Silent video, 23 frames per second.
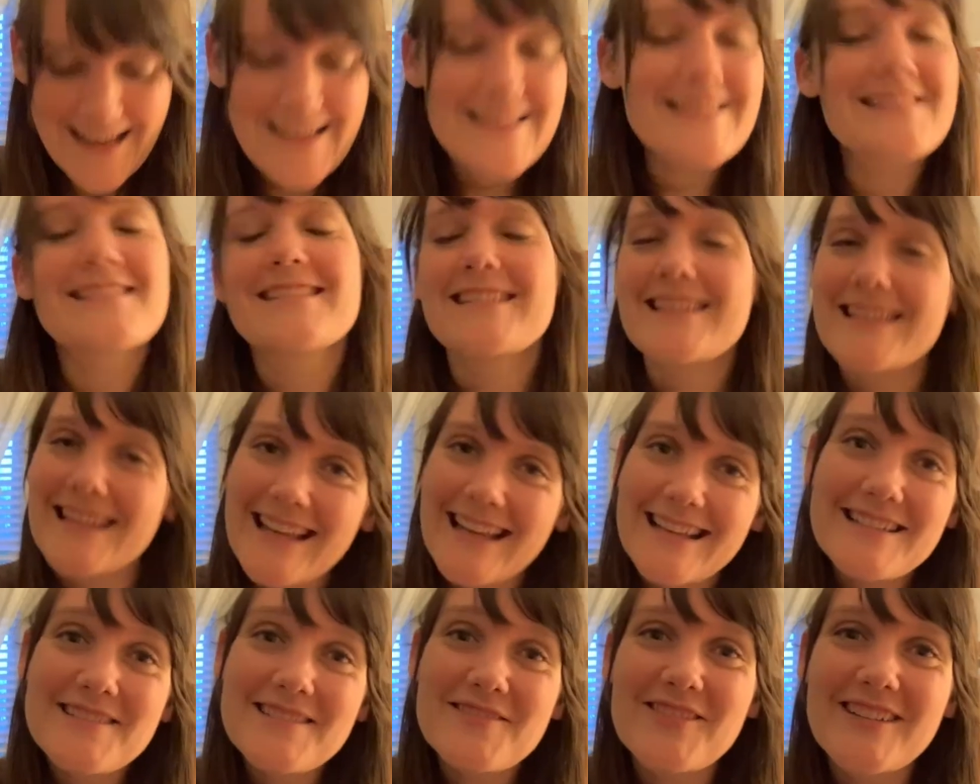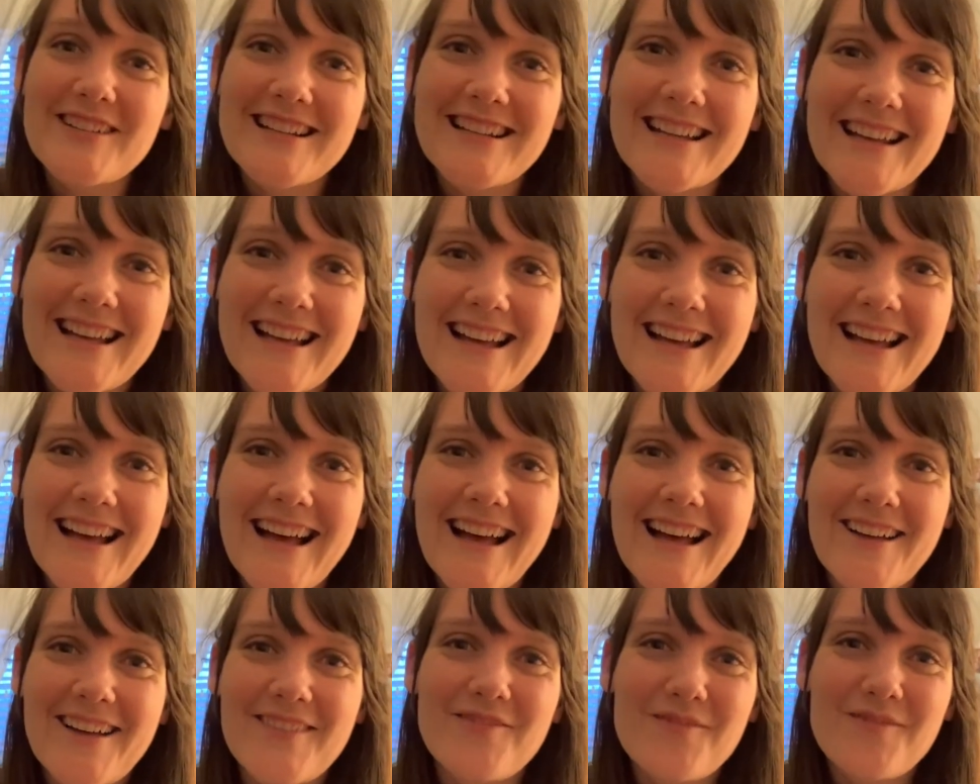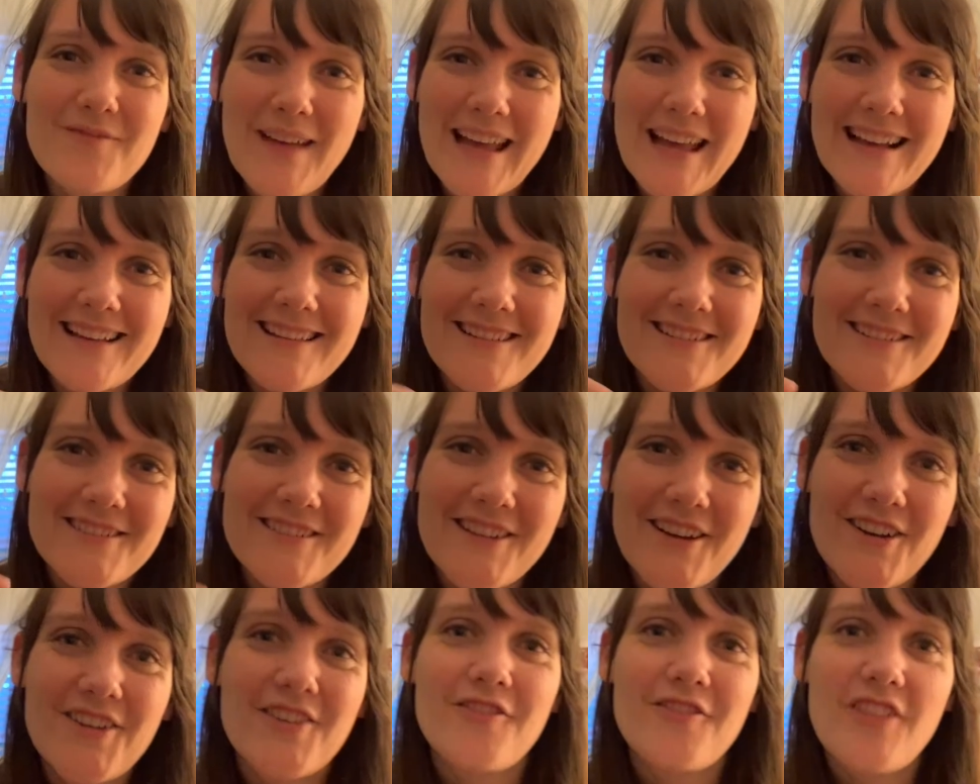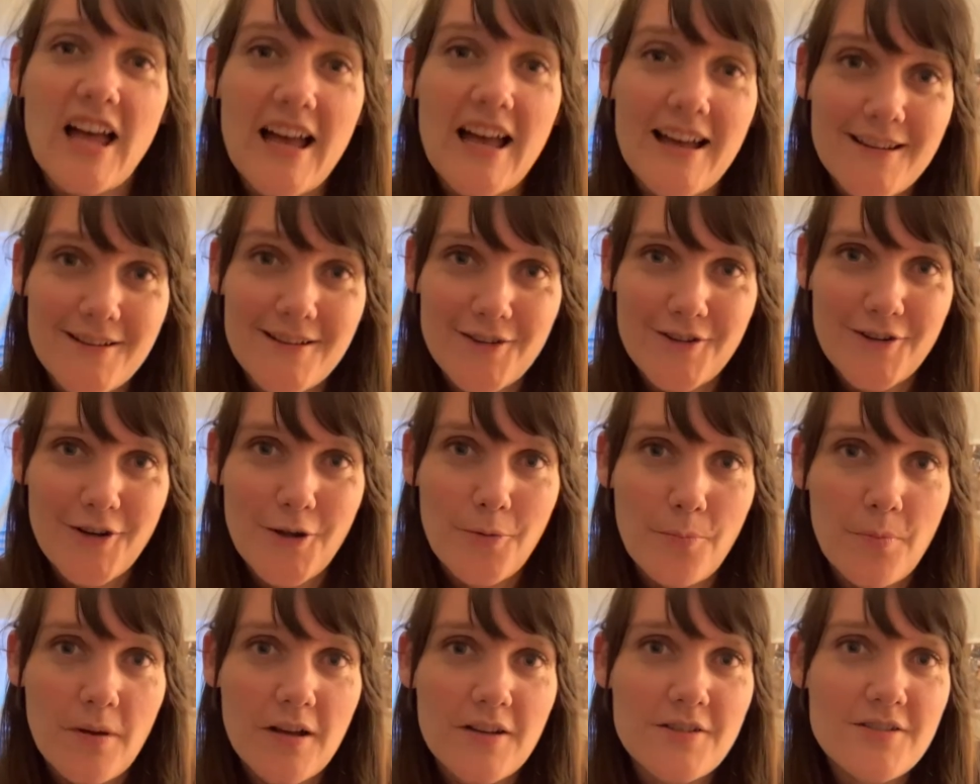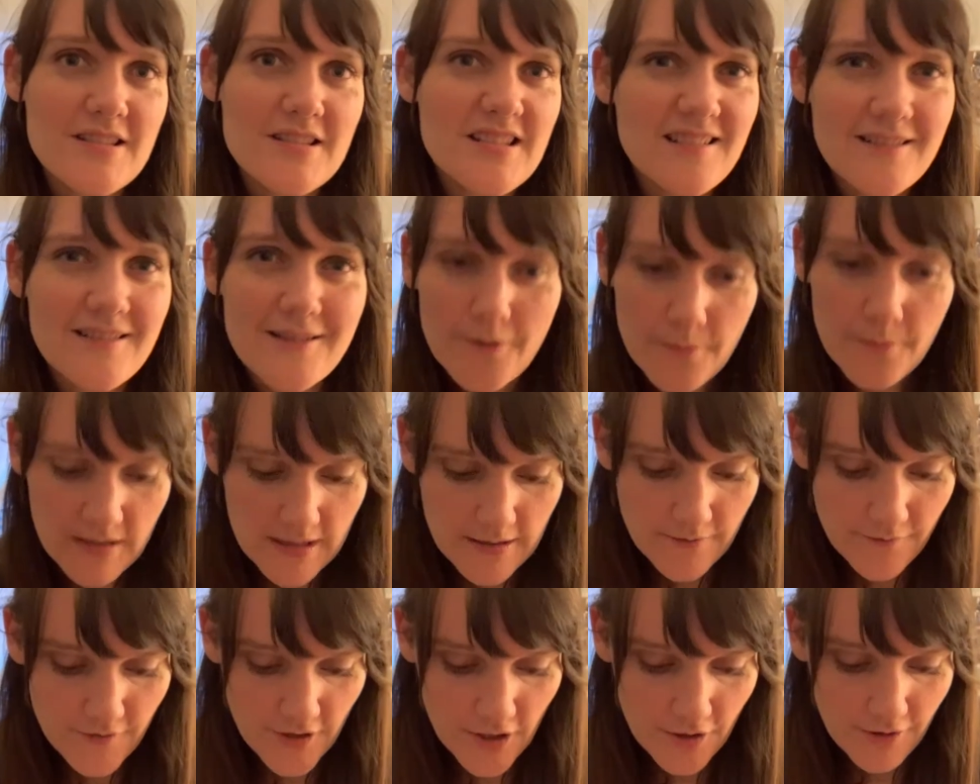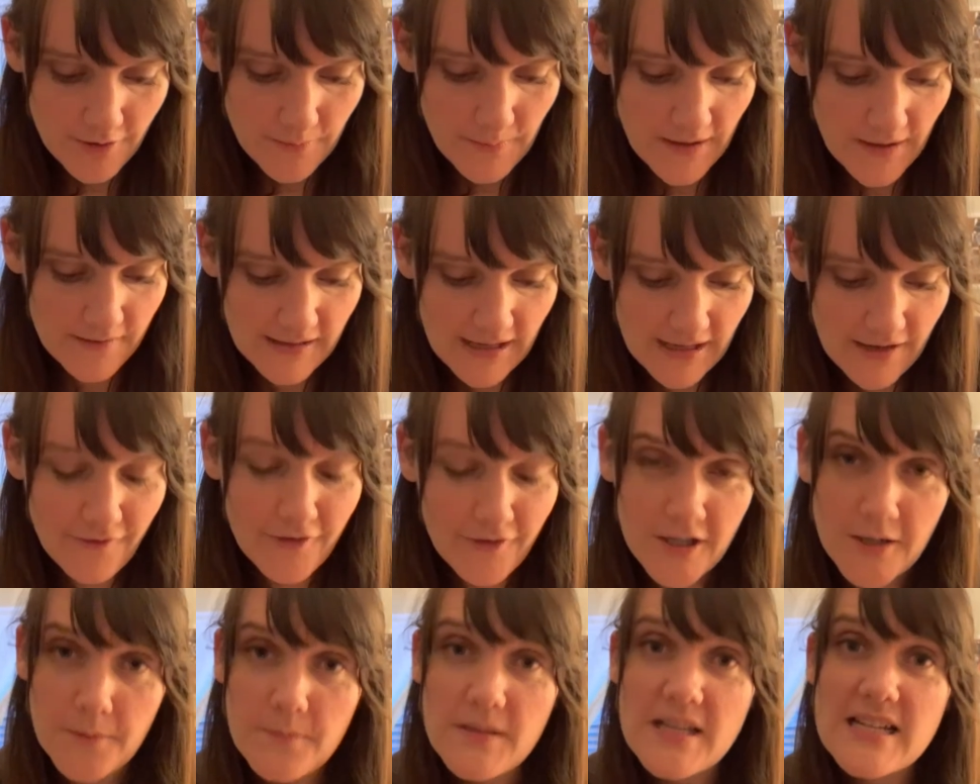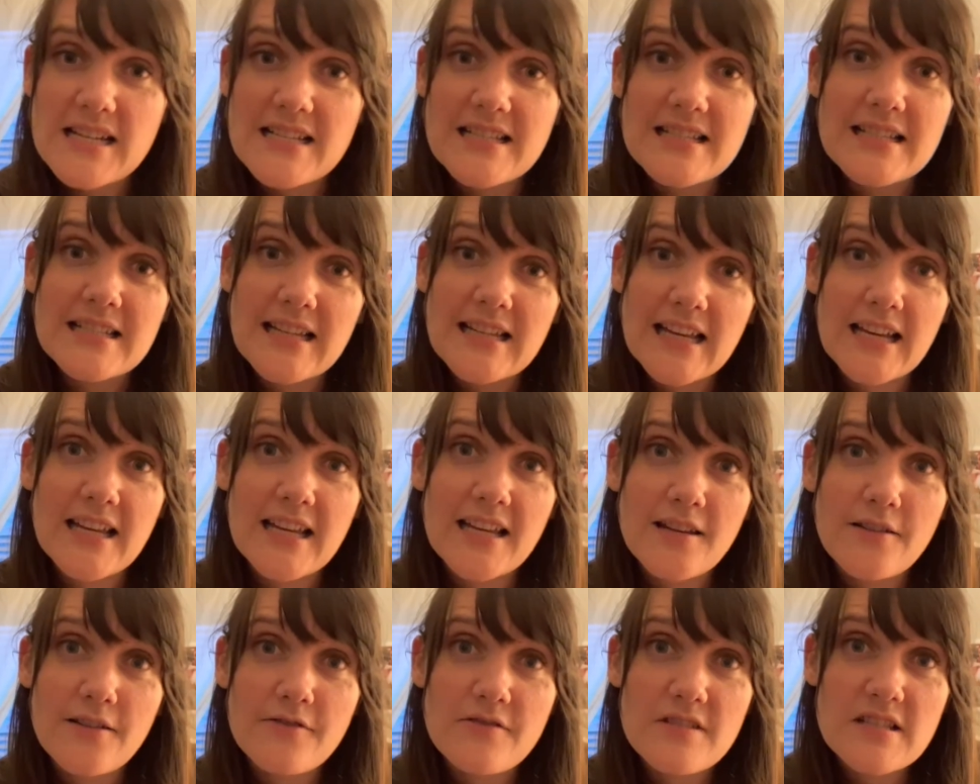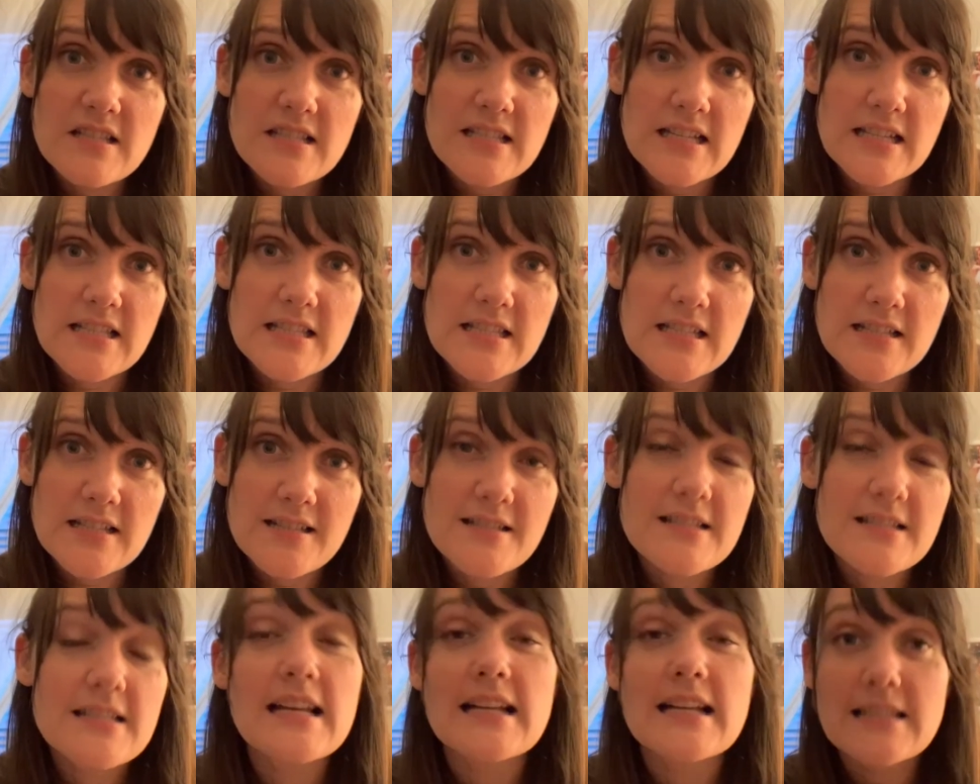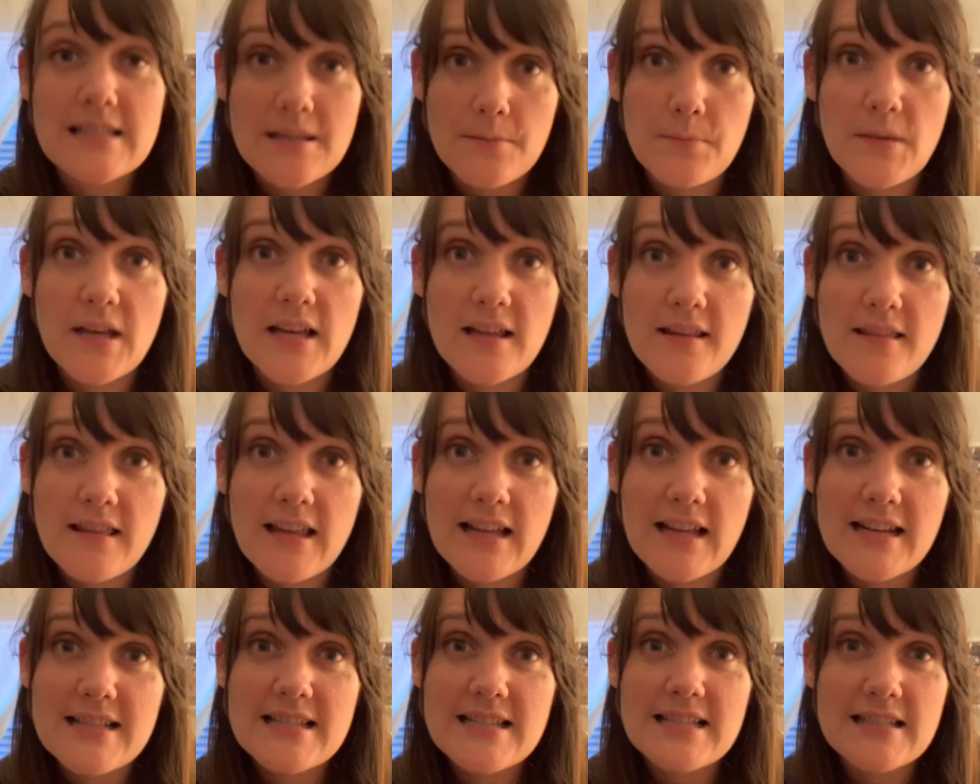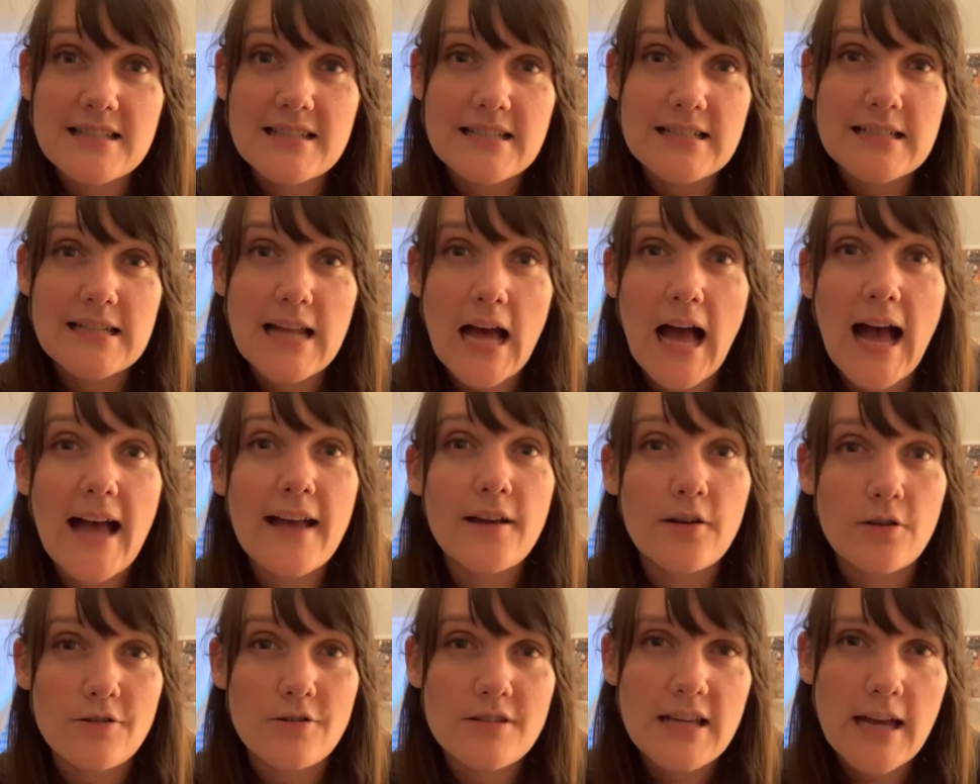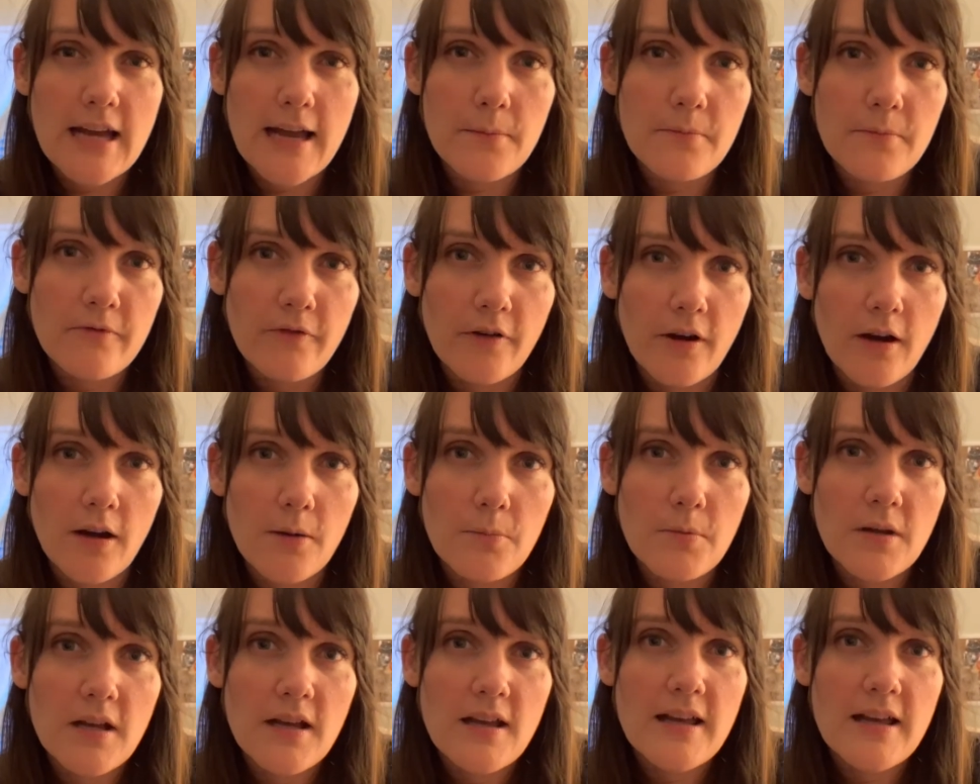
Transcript: So the next one, make a little note of that in your notebook. Just a little bit of note about that verb, that it's a negative sentiment, that it's a denial type verb.